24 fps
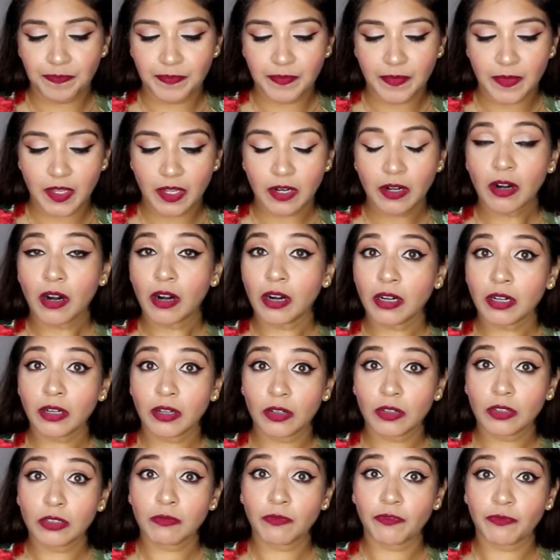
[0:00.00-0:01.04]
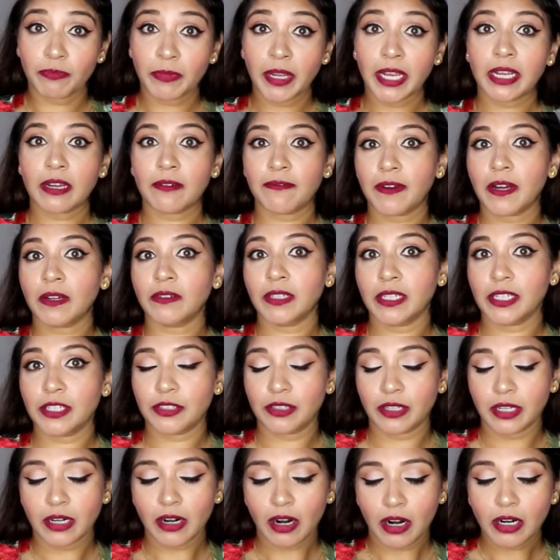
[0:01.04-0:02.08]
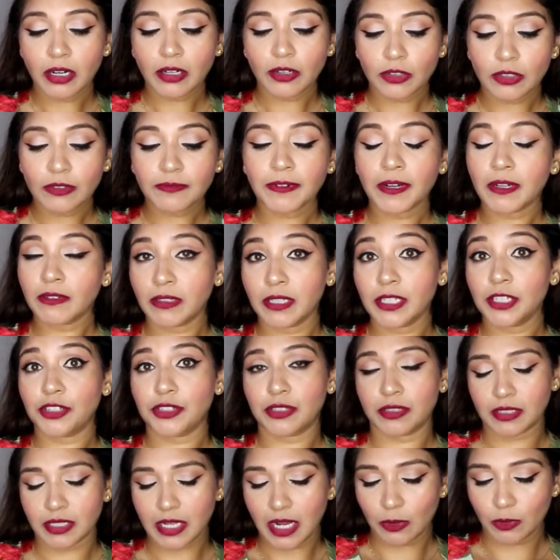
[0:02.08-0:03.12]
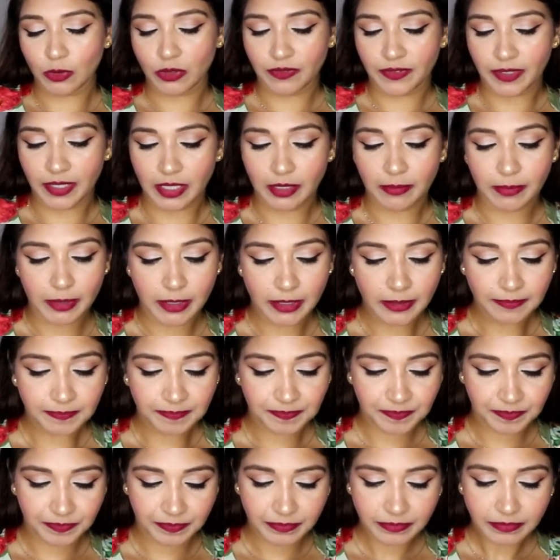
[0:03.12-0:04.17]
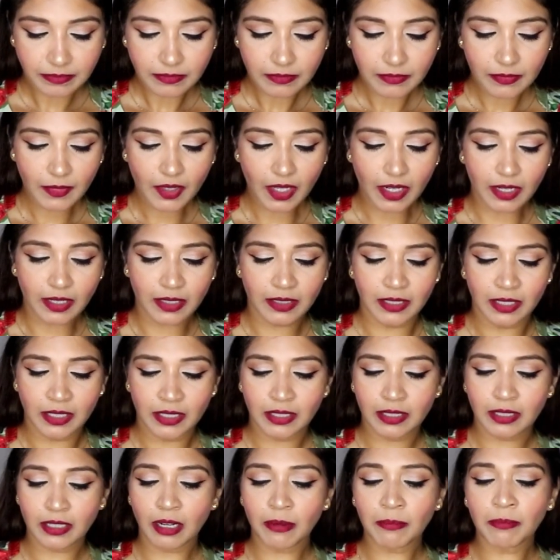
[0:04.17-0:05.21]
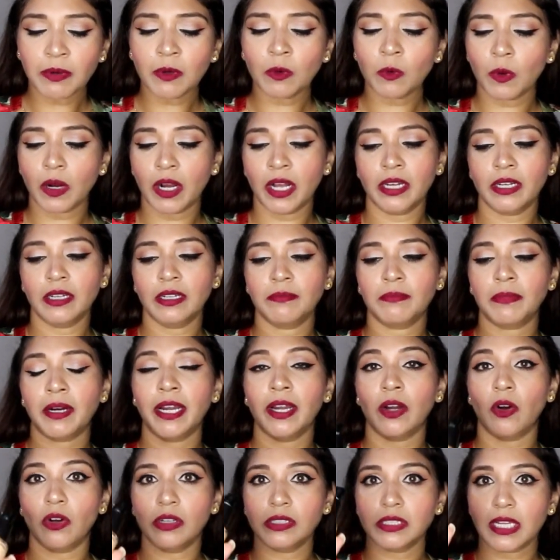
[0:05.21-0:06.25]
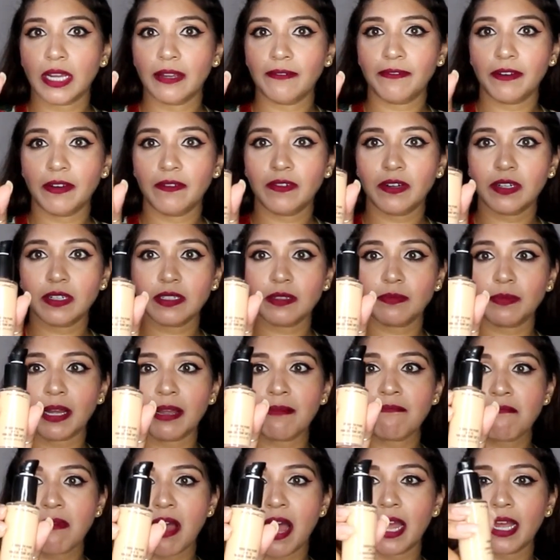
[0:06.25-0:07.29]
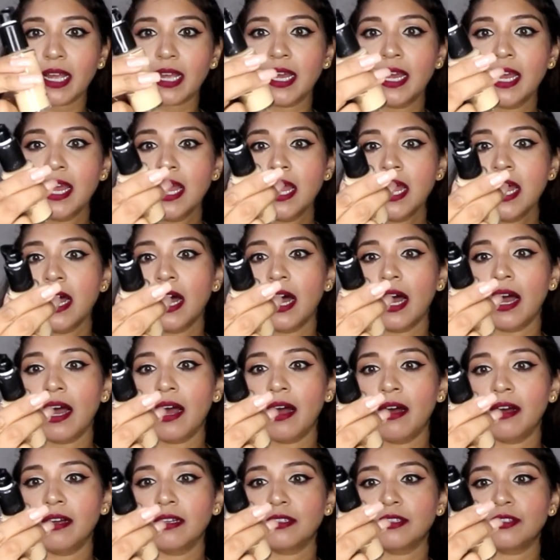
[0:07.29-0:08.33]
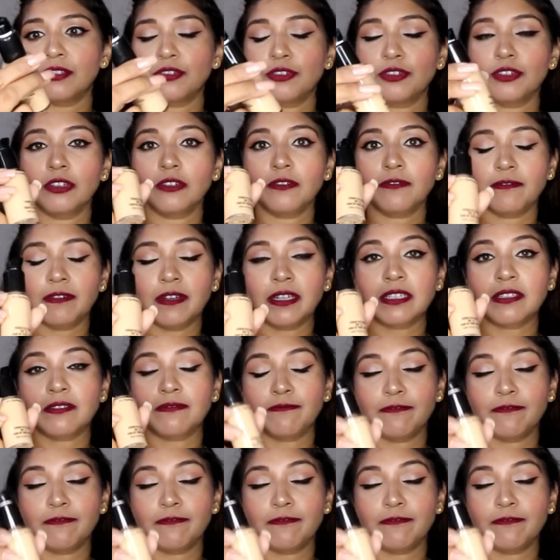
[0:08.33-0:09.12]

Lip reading: there are good makeup foundations. There are good foundations out available. Number one, my all-time favorite is by MAC Studio Fix